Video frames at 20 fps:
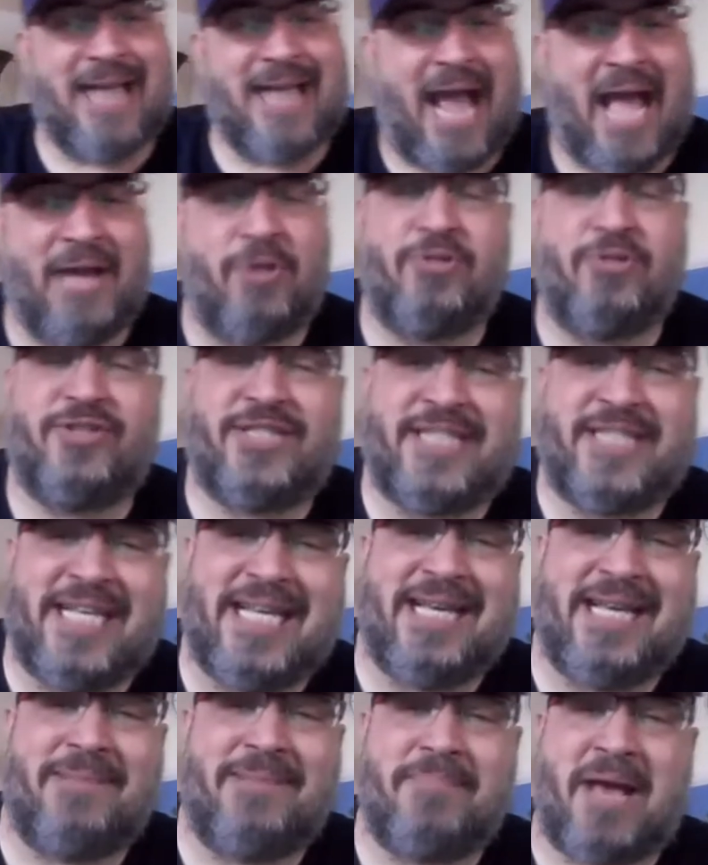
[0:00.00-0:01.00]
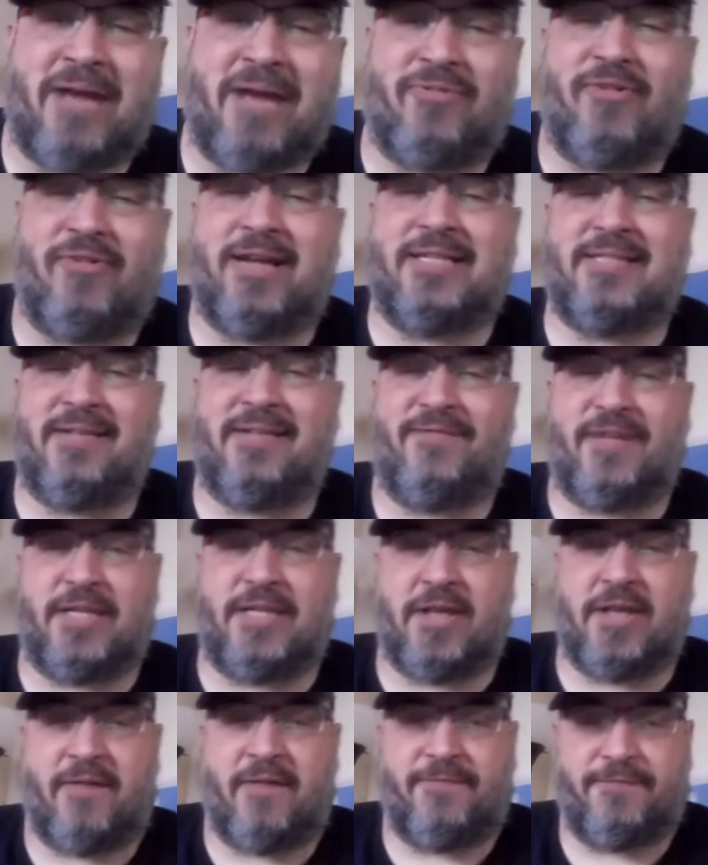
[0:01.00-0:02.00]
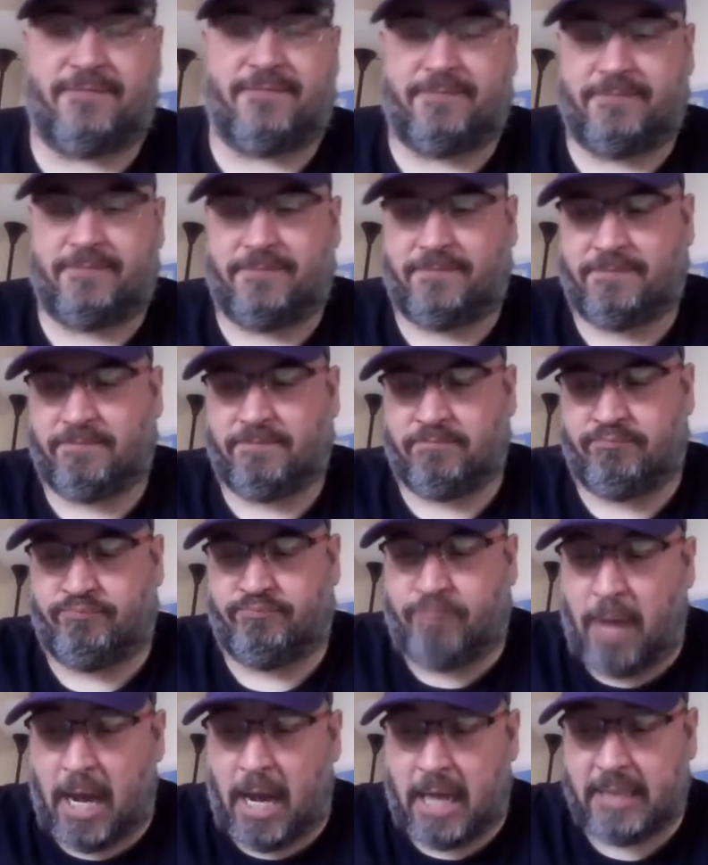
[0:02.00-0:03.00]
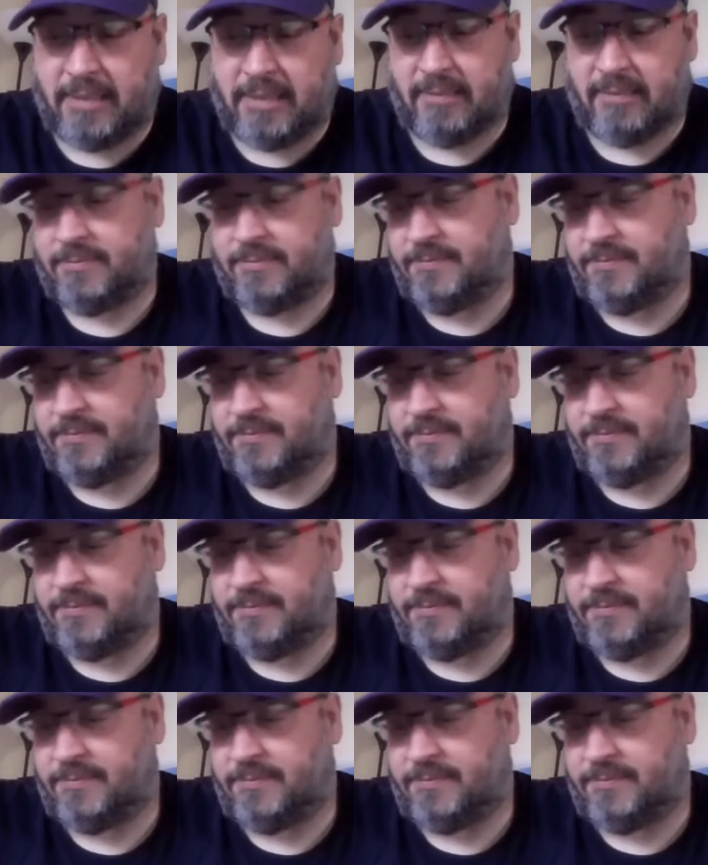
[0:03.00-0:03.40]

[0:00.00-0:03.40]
I don't see him aggressive enough, but